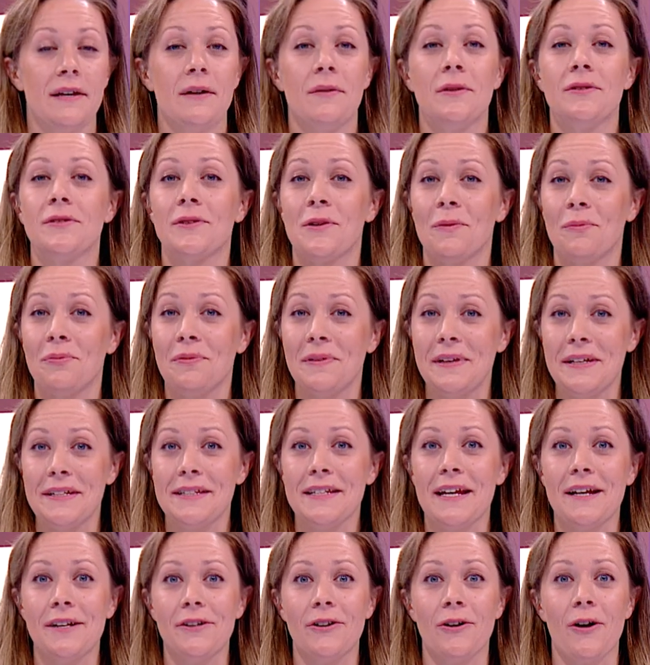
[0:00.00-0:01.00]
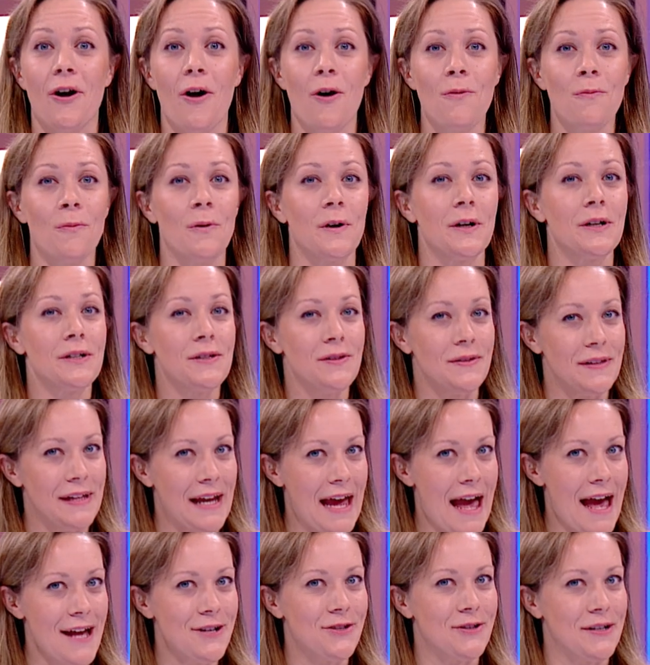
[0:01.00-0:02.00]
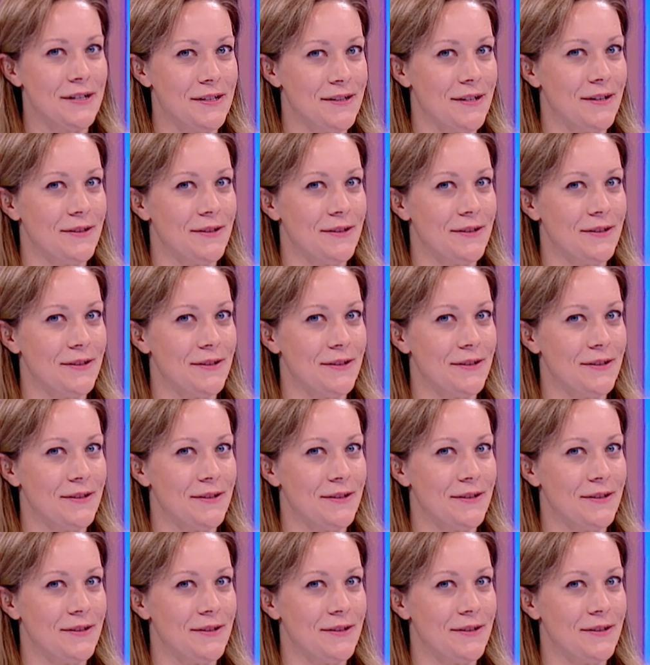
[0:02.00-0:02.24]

So please send your homework to the address